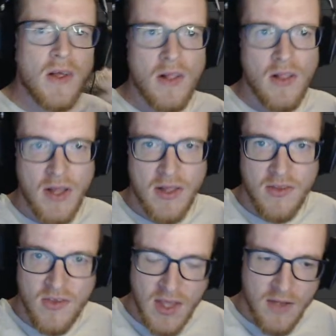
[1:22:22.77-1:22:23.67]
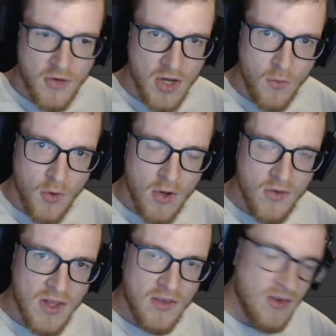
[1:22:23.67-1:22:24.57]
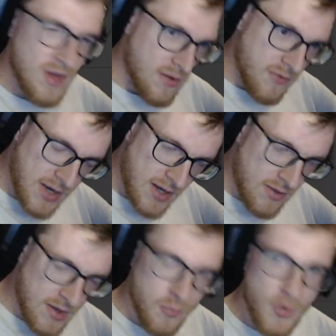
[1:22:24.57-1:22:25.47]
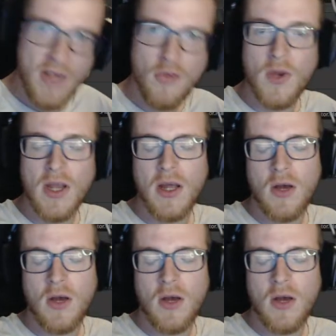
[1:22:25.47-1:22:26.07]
Let's see if she walks. Let's see if anything breaks right now.